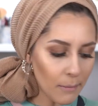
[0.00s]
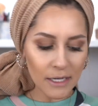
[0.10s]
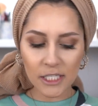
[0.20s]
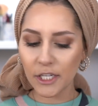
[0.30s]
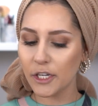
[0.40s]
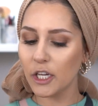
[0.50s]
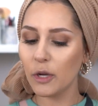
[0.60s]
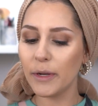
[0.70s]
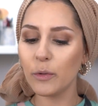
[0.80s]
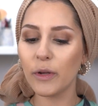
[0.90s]
I'm actually gonna
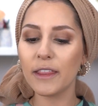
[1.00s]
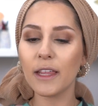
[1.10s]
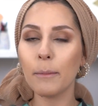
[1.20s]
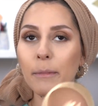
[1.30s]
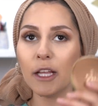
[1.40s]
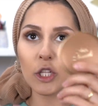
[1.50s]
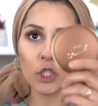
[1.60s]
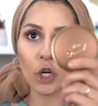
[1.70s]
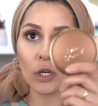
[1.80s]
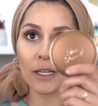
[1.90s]
go in with milk
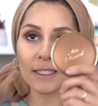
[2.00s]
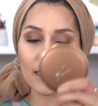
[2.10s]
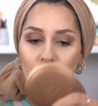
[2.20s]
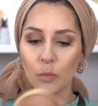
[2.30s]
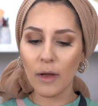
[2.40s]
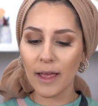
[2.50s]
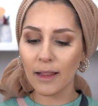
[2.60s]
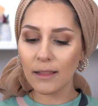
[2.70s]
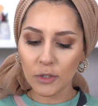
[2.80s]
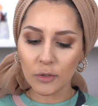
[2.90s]
chocolate as
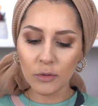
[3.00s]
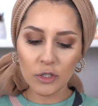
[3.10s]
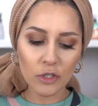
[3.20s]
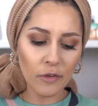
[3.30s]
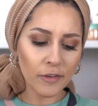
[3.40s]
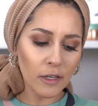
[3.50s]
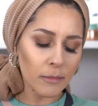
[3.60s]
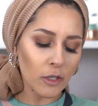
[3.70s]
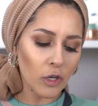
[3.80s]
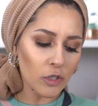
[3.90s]
well to soften up
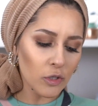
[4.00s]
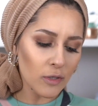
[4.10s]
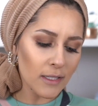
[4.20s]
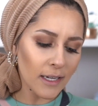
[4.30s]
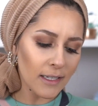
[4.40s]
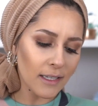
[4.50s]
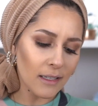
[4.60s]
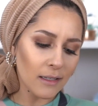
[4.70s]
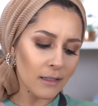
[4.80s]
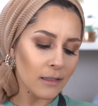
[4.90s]
the contour slightly.